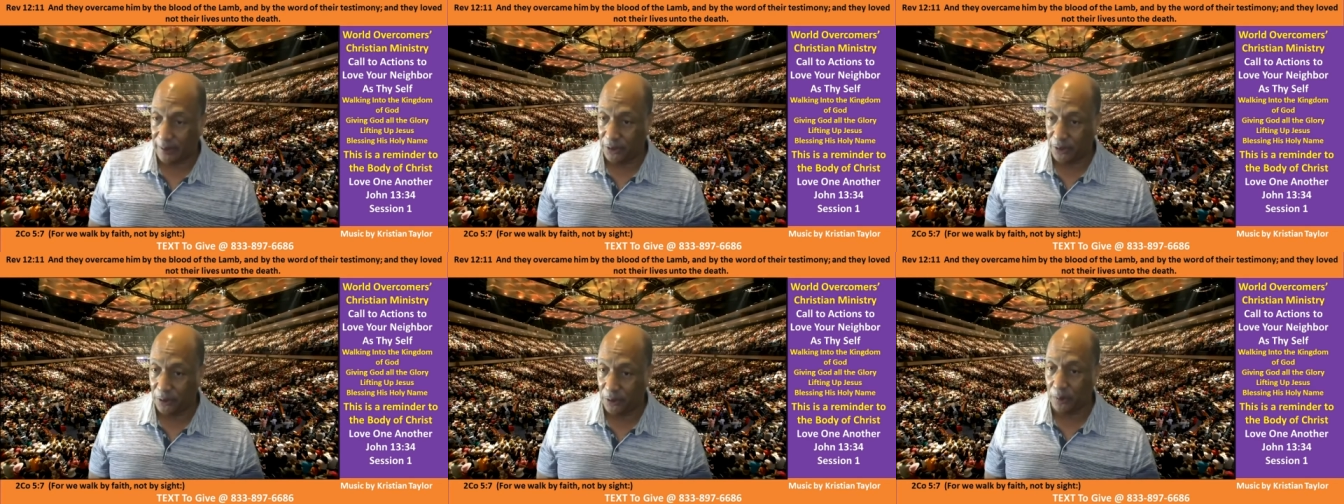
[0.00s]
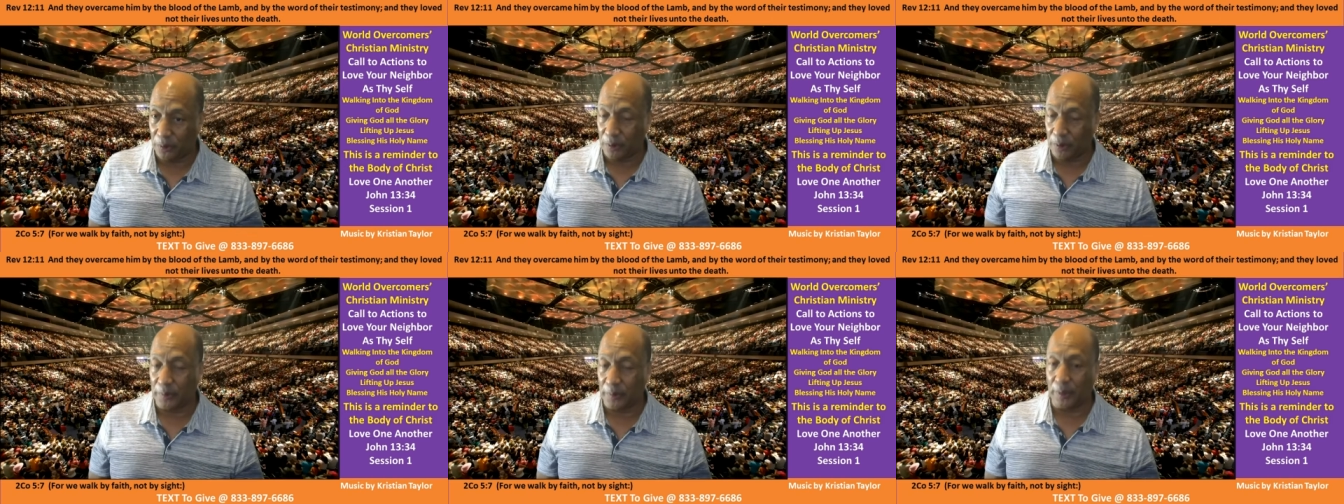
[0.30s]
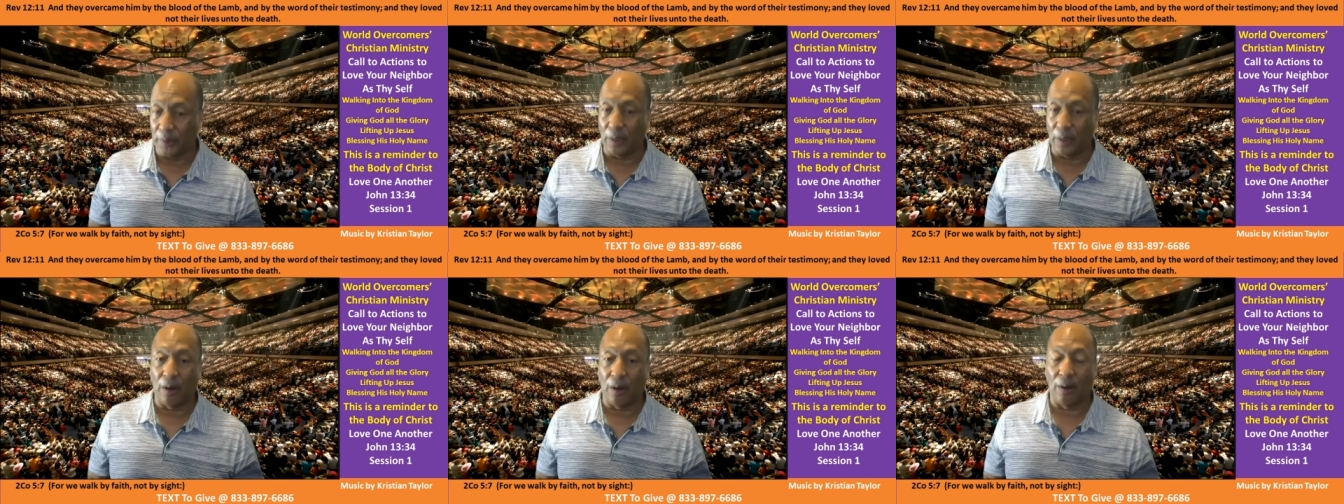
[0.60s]
or you want
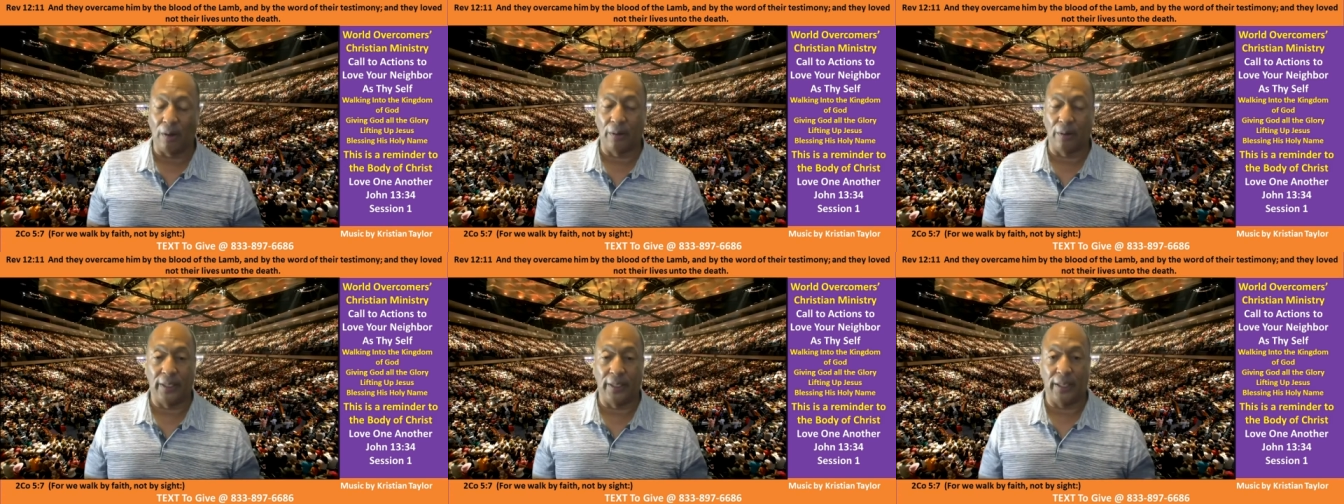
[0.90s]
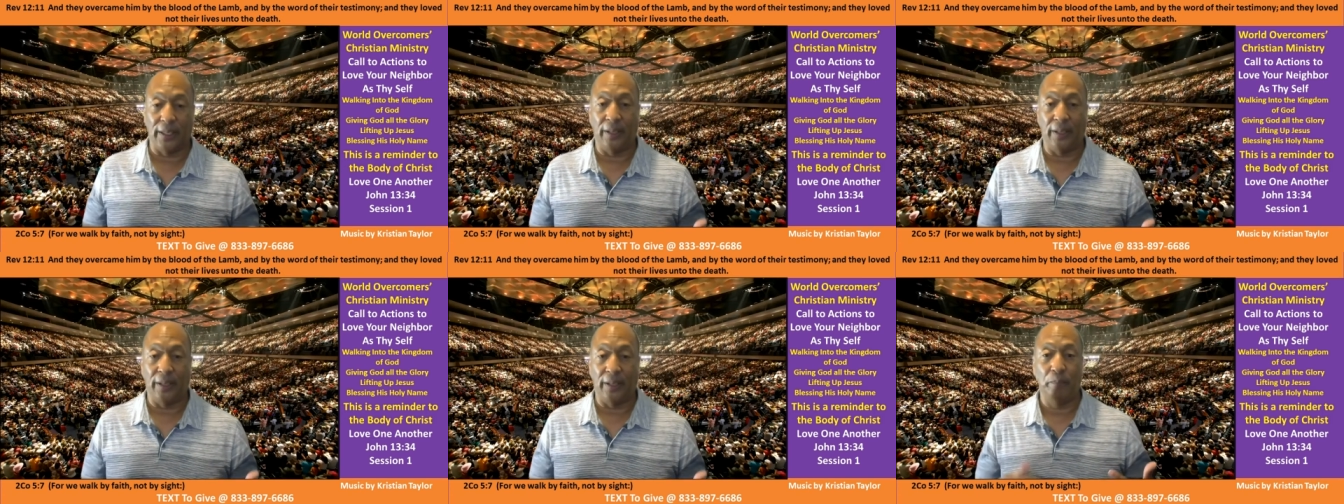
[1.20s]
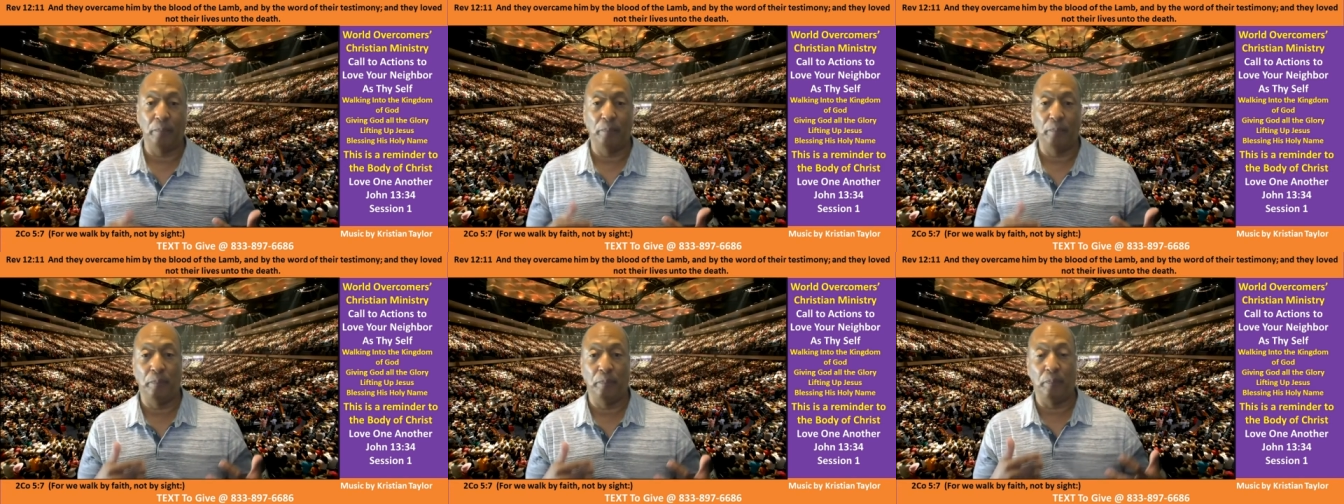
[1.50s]
to be called a
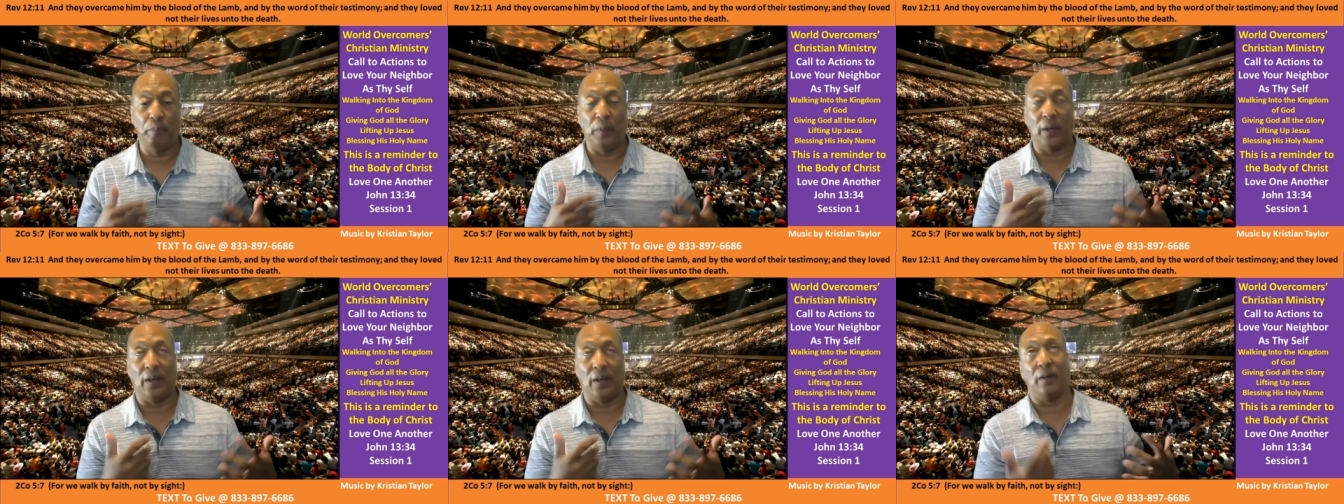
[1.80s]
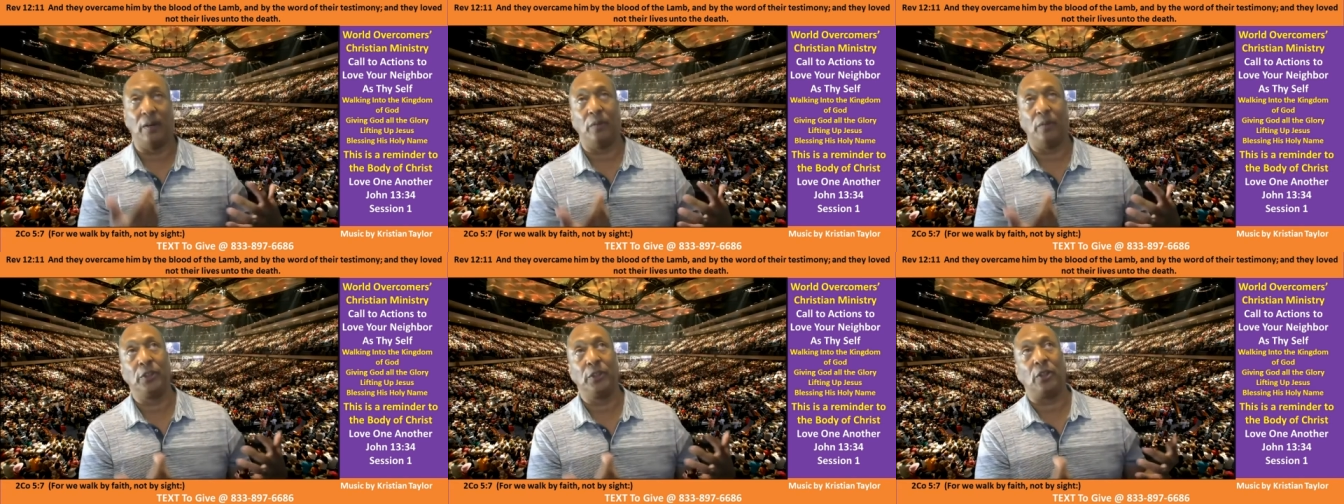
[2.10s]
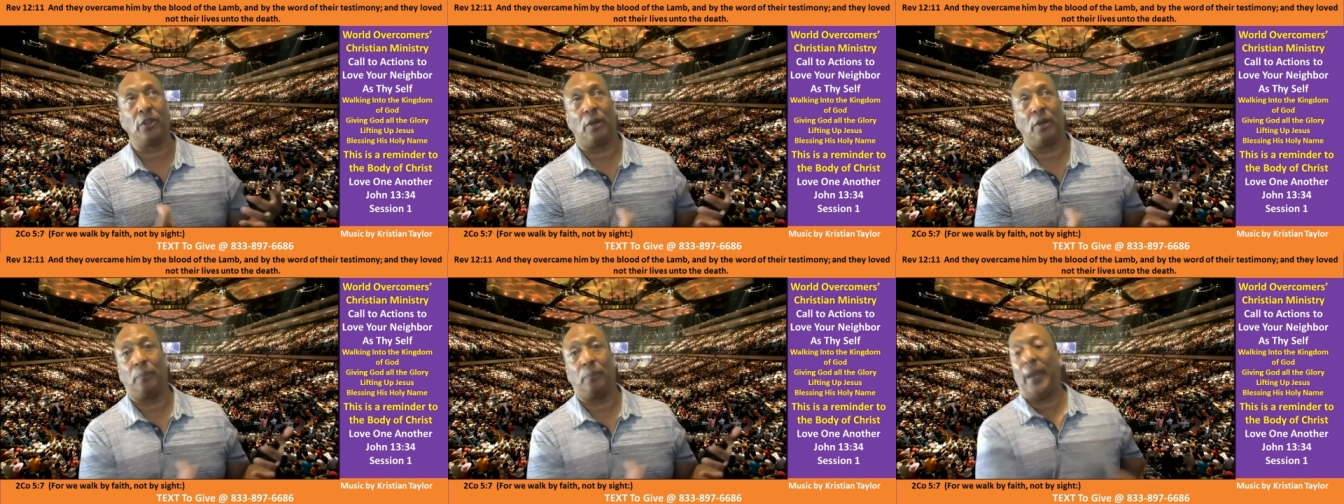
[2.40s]
uh, what
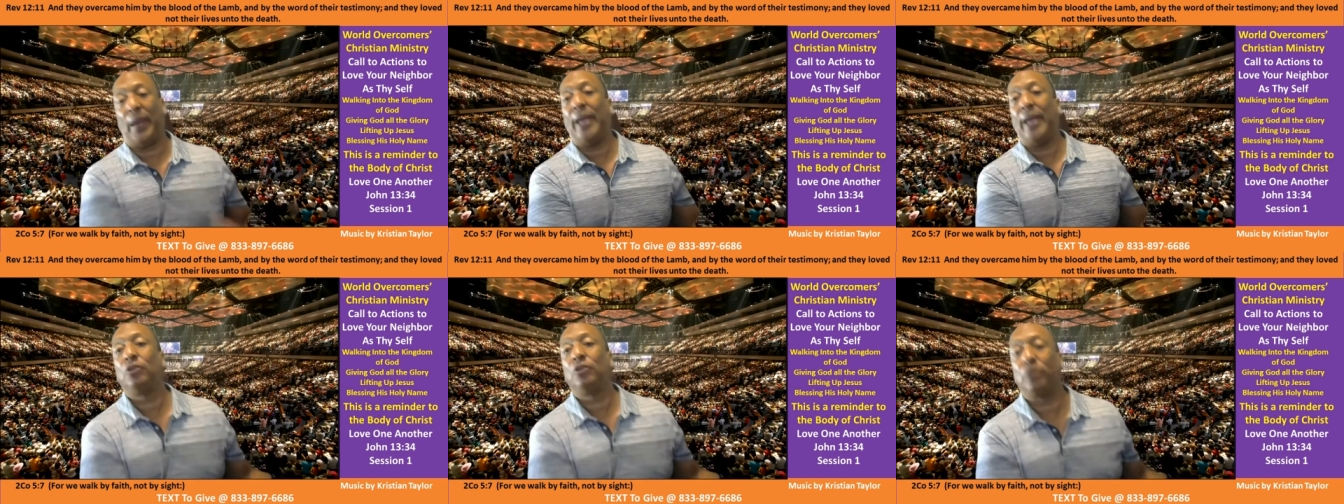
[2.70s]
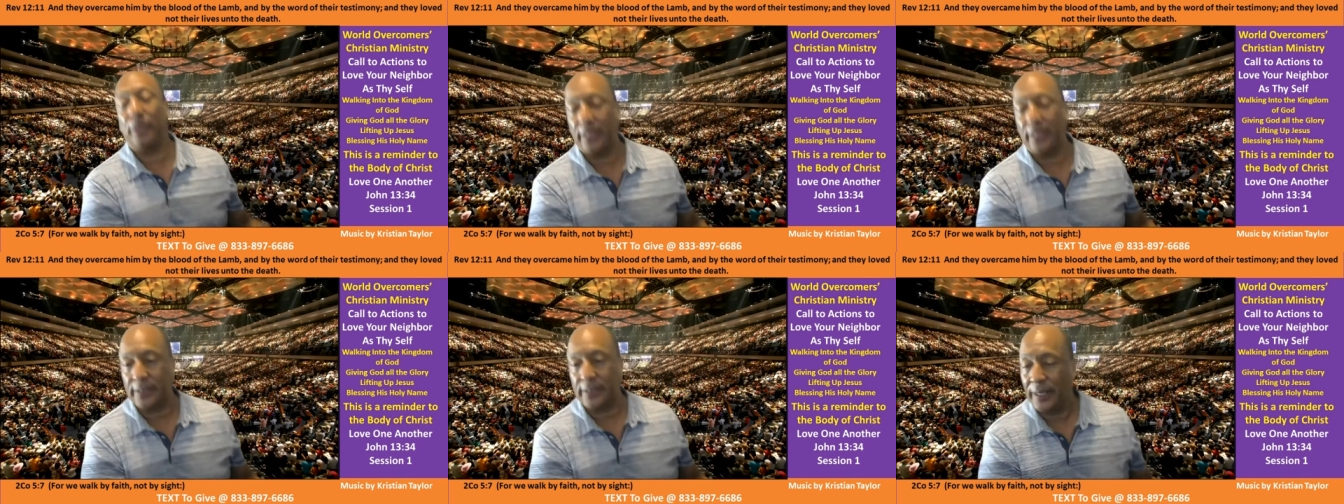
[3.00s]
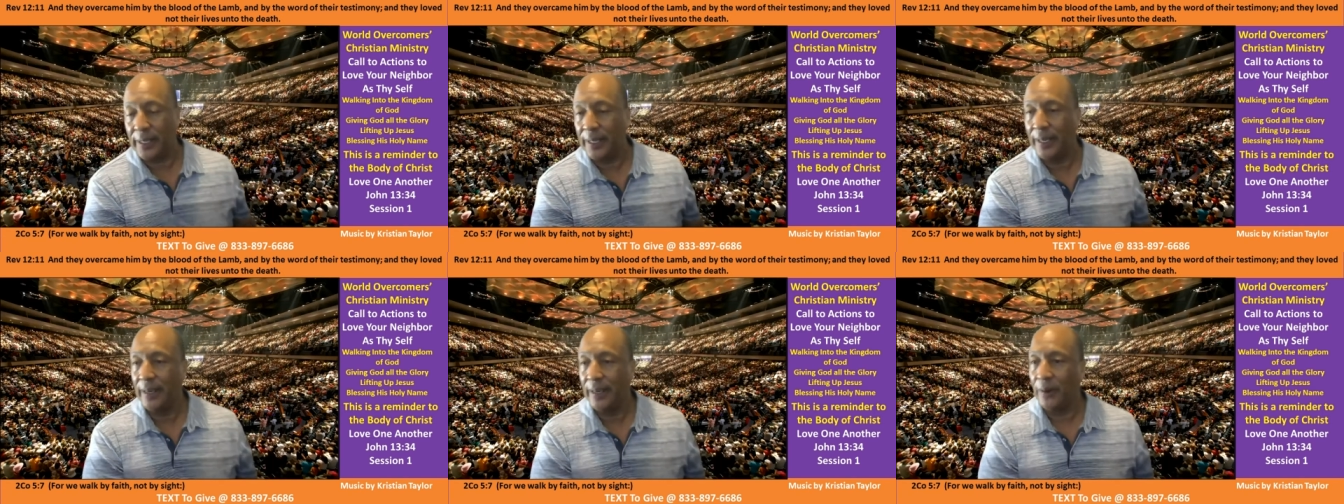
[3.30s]
you call a patriot,